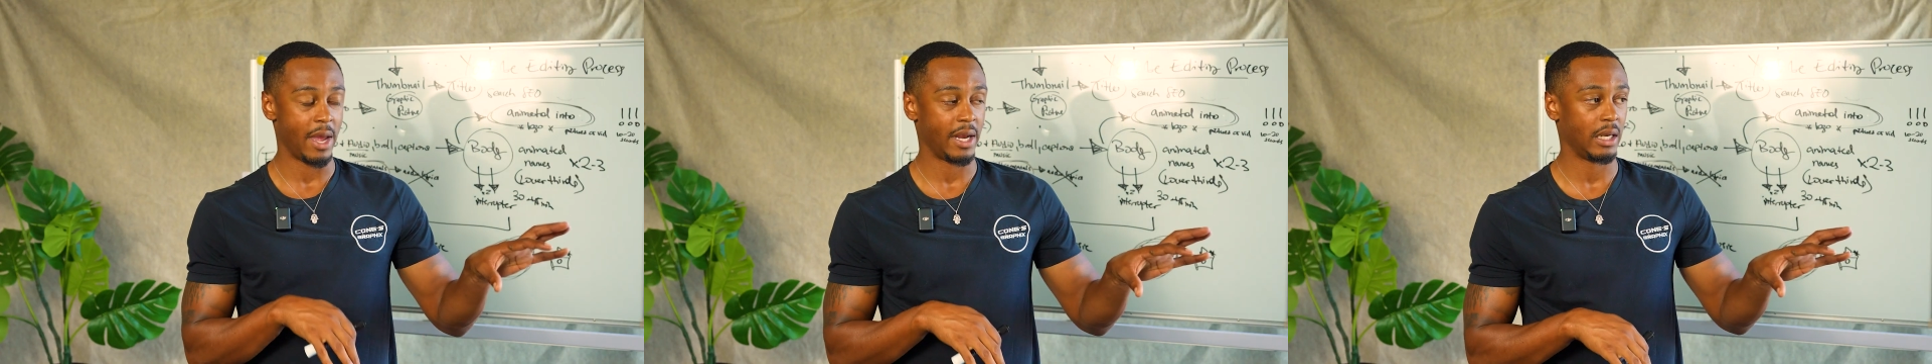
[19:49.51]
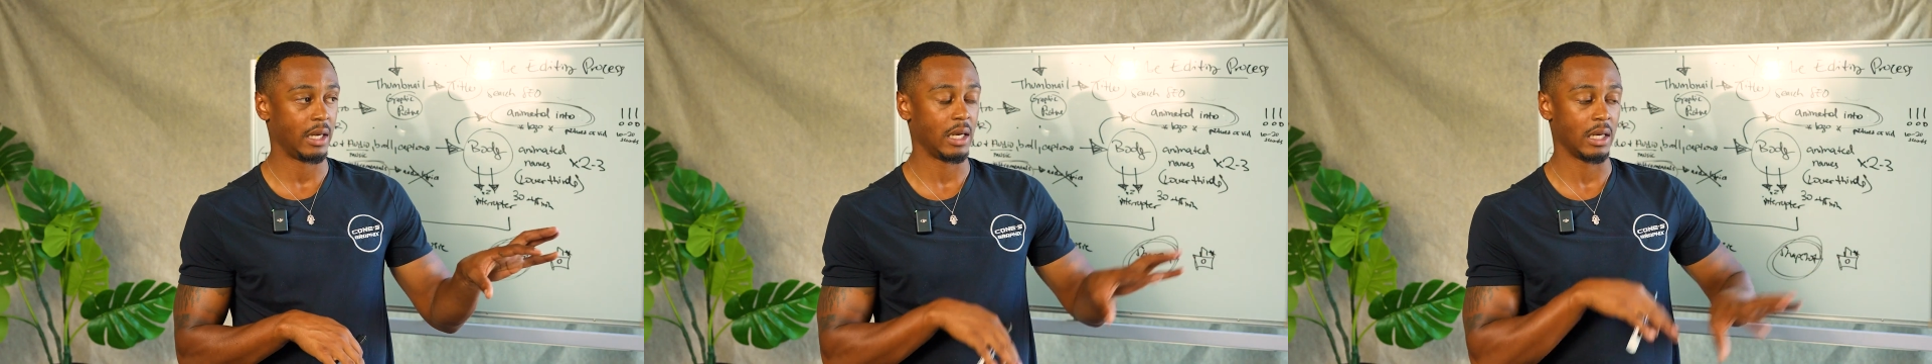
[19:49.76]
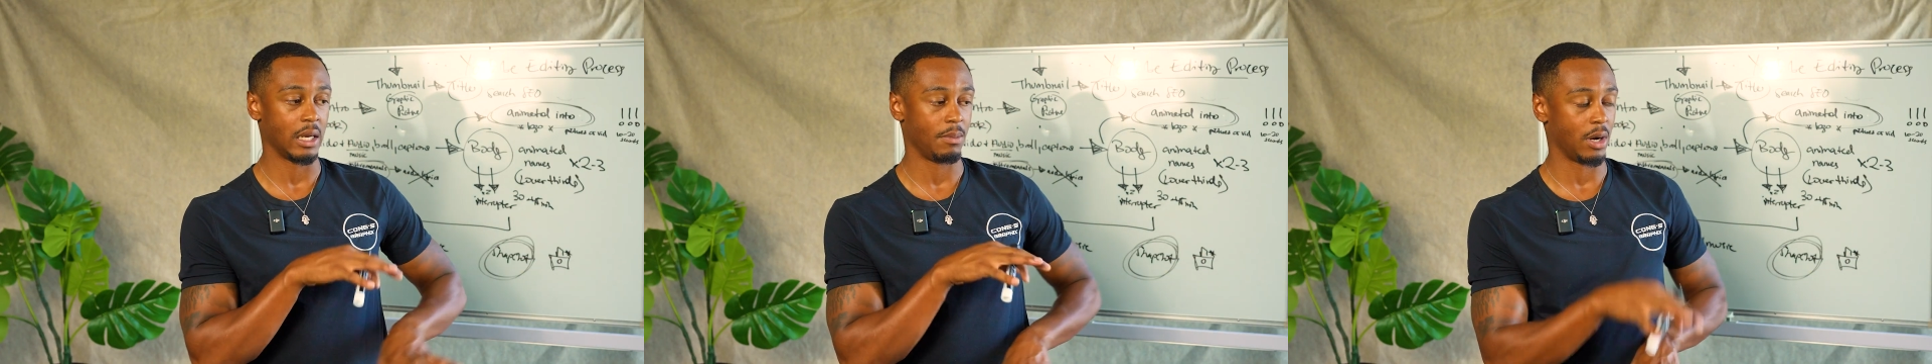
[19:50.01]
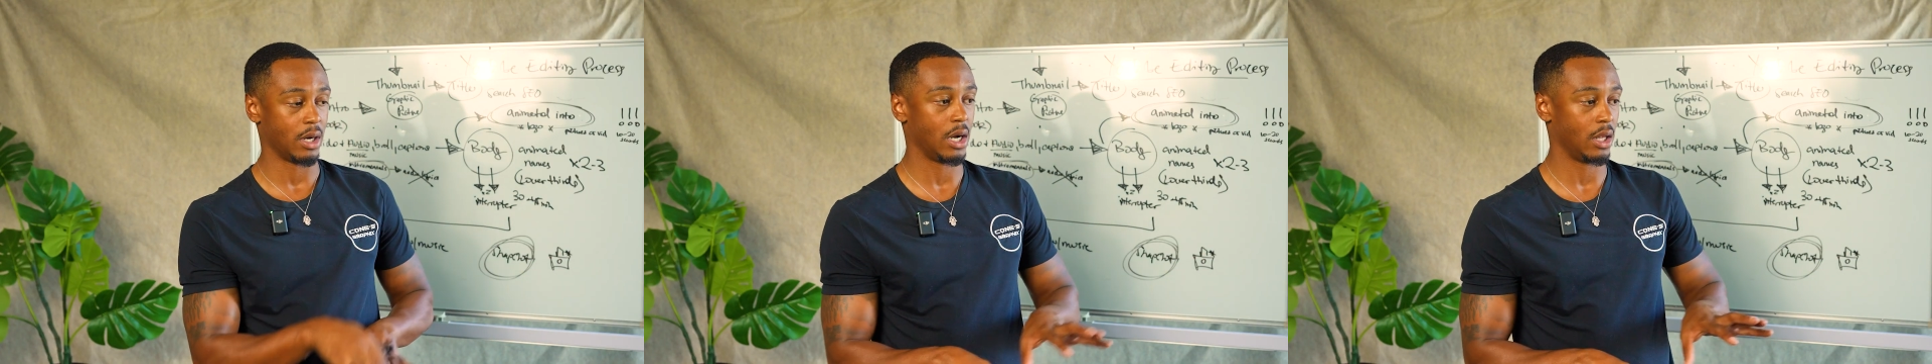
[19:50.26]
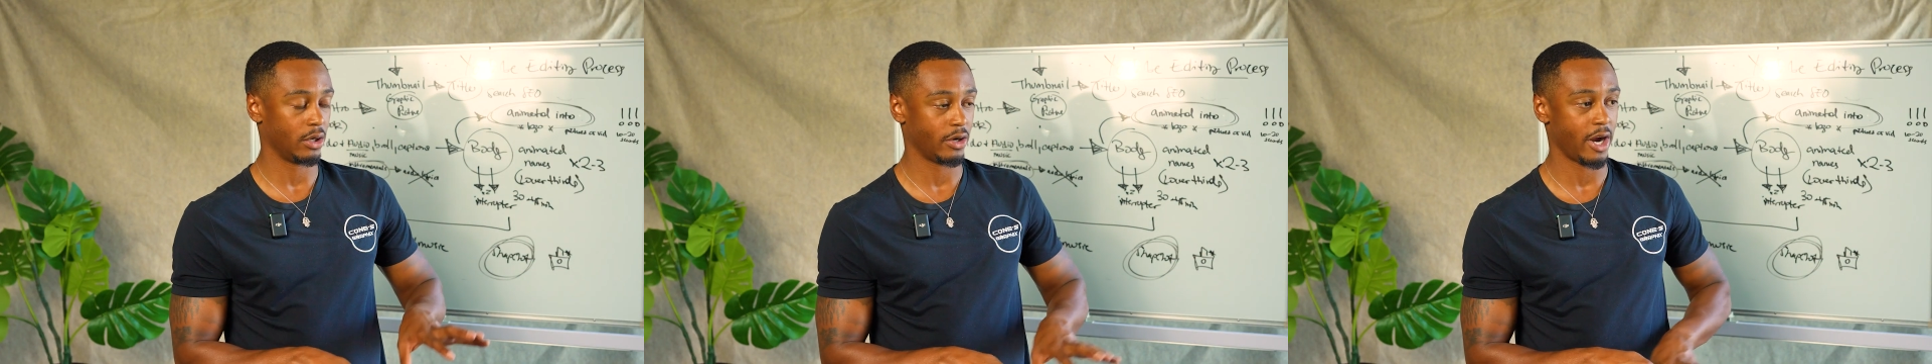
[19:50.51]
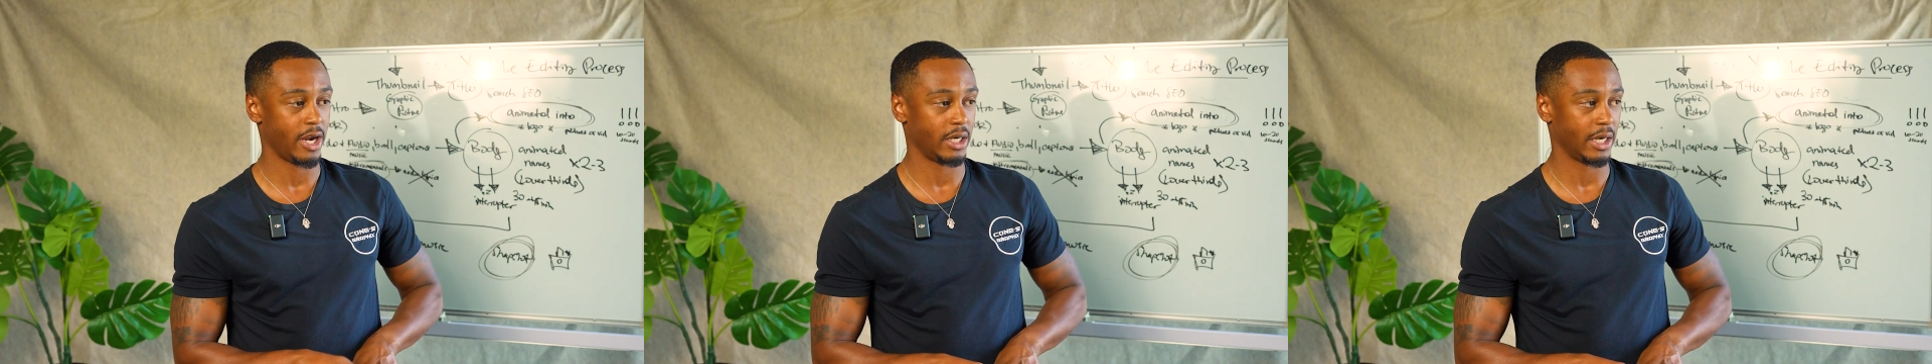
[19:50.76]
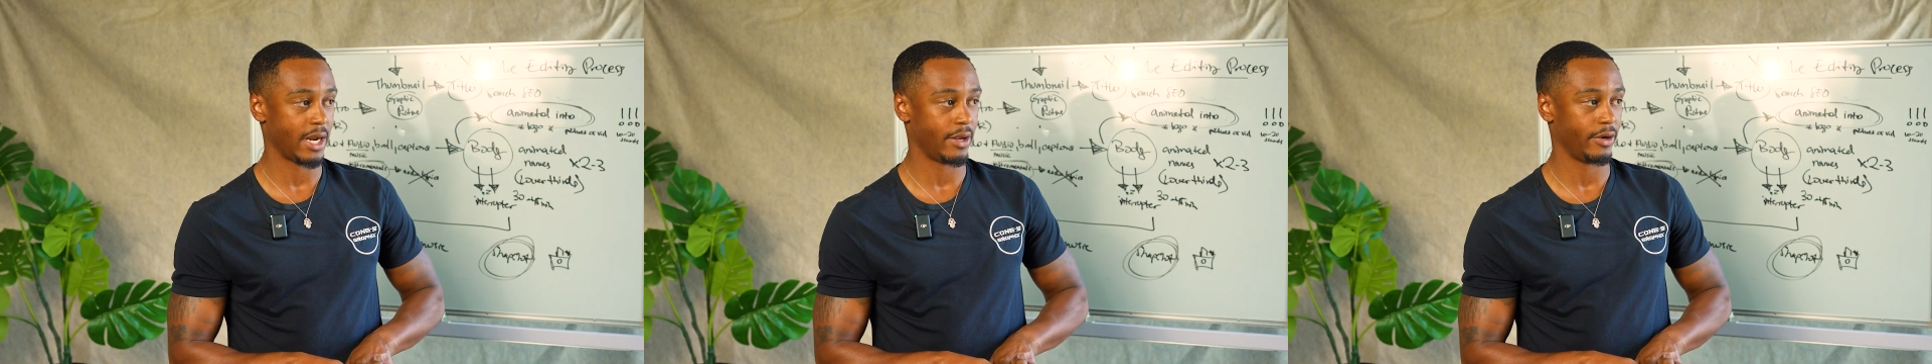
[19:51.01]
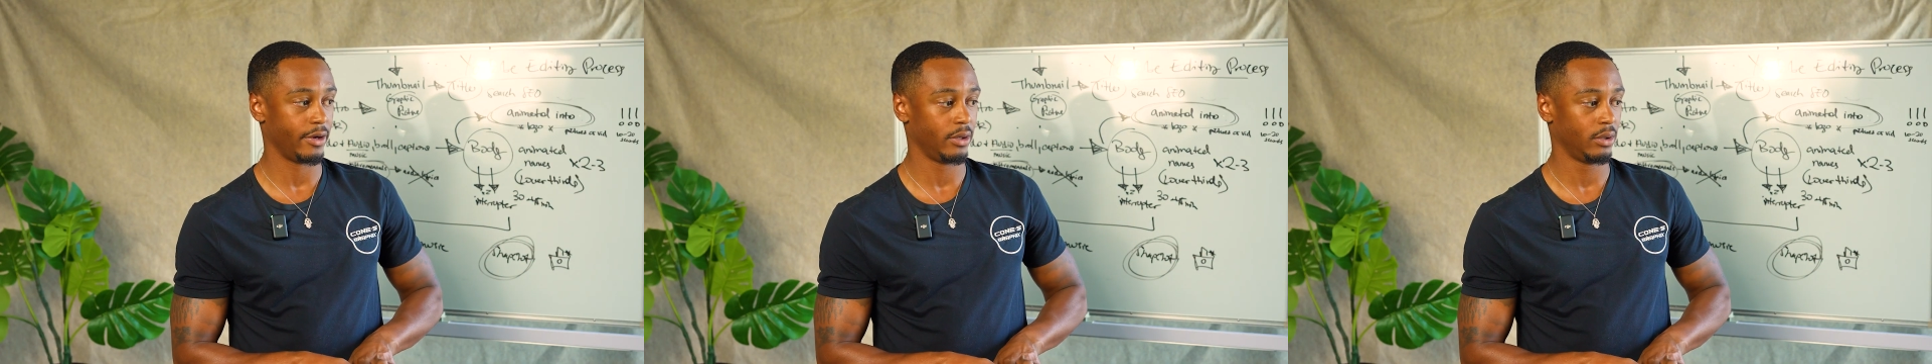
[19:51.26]
editing, get my color grading
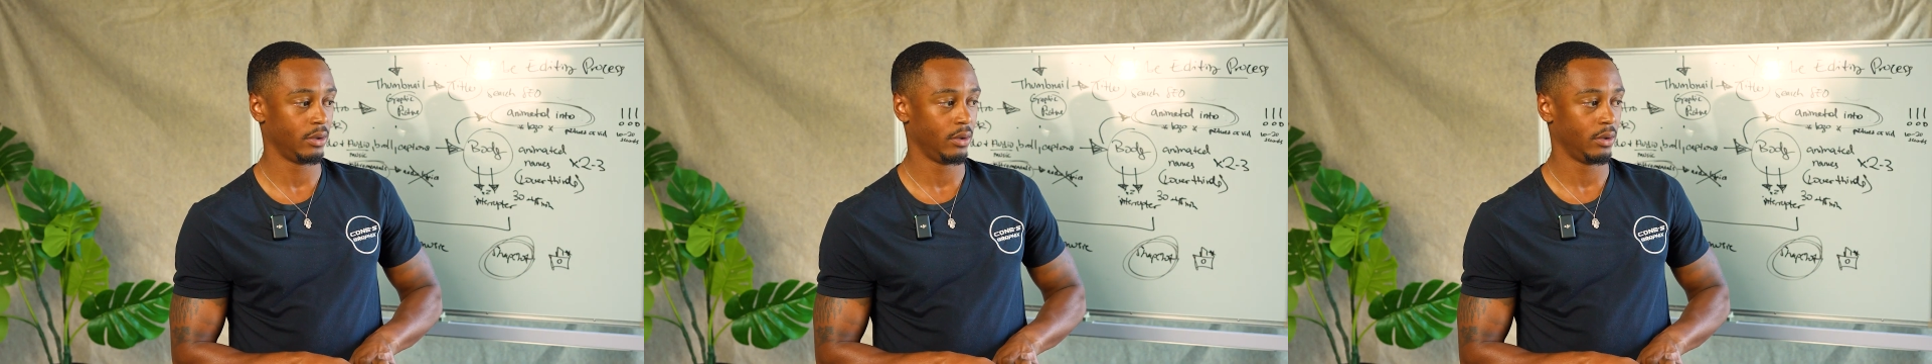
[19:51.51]
together,